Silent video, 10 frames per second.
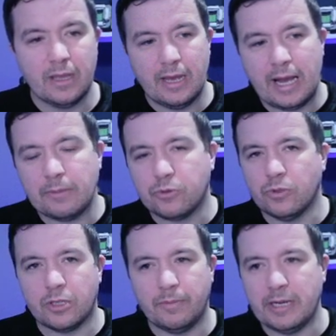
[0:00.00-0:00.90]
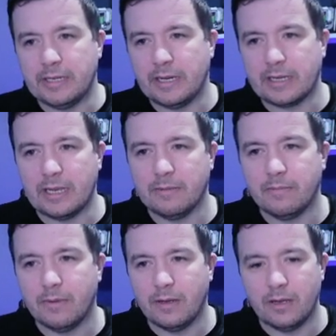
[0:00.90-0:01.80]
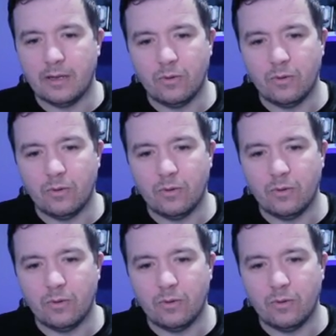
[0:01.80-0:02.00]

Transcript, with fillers: Absolutely dominated that game. Uh,